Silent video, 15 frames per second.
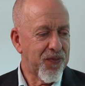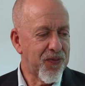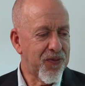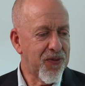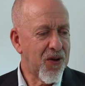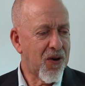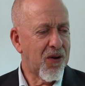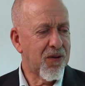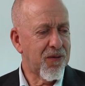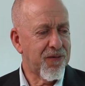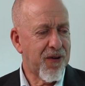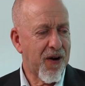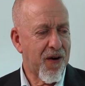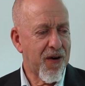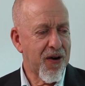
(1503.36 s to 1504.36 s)
not
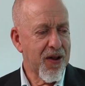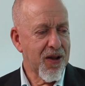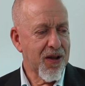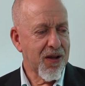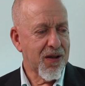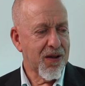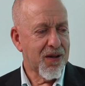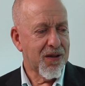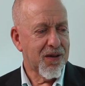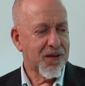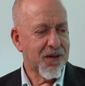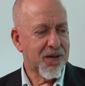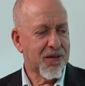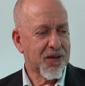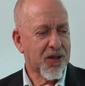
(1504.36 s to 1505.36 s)
very
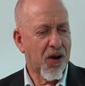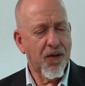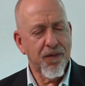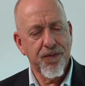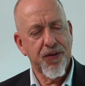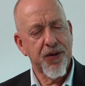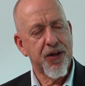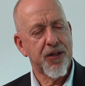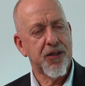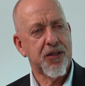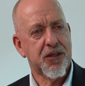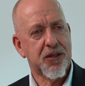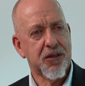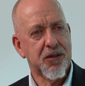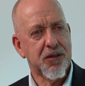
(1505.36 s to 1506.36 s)

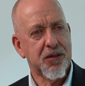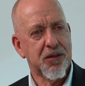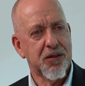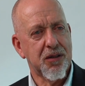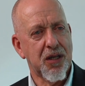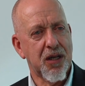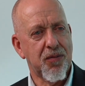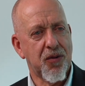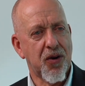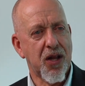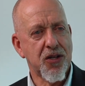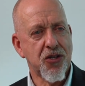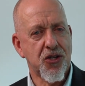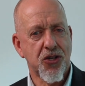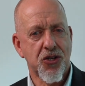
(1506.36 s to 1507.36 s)
confident in
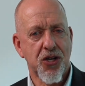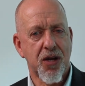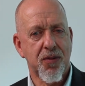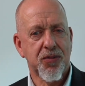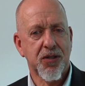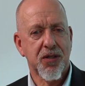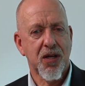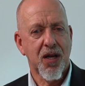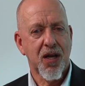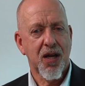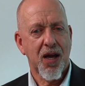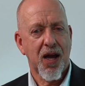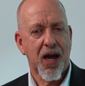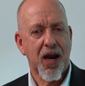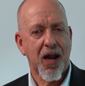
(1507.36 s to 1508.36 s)
relationships.
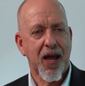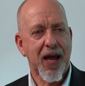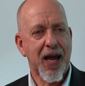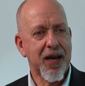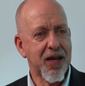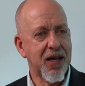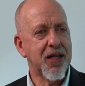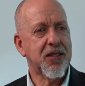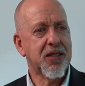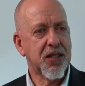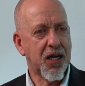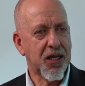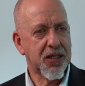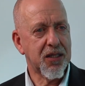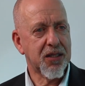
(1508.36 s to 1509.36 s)
And I had an
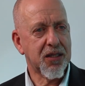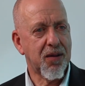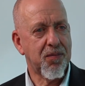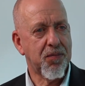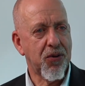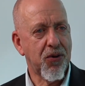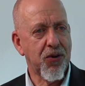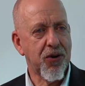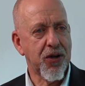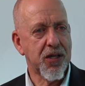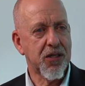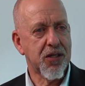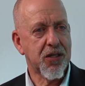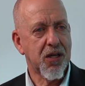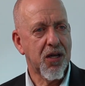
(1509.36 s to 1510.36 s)
insight at some
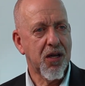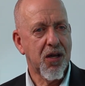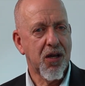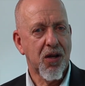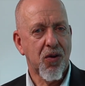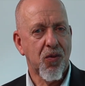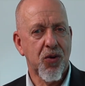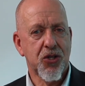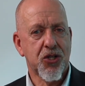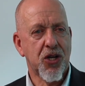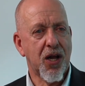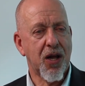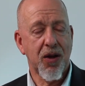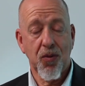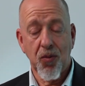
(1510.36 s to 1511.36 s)
point, which
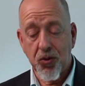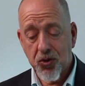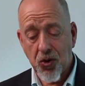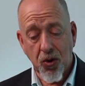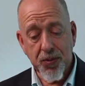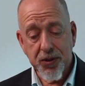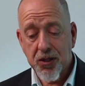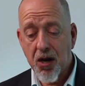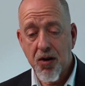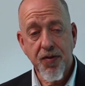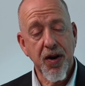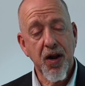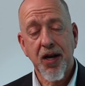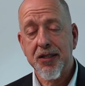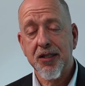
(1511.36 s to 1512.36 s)
it was almost
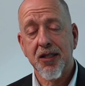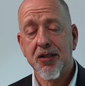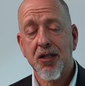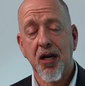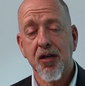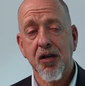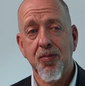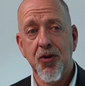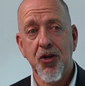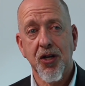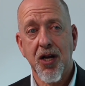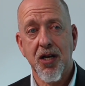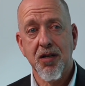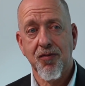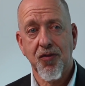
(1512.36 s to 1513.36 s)
overnight. I started
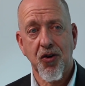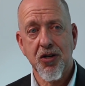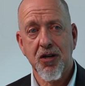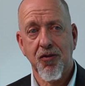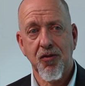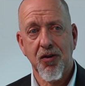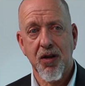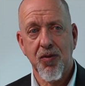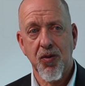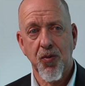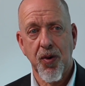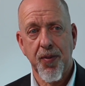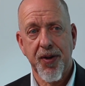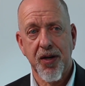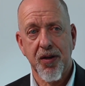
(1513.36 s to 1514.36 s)
communicating very differently with
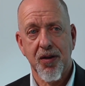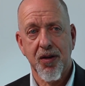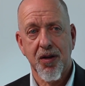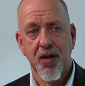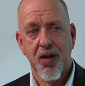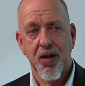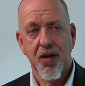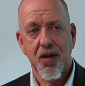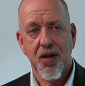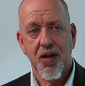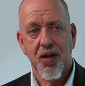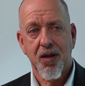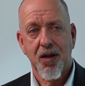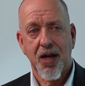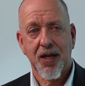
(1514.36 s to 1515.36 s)
women.
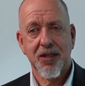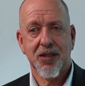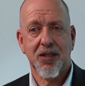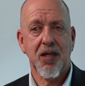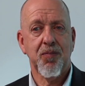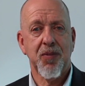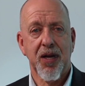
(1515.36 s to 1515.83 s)
I can still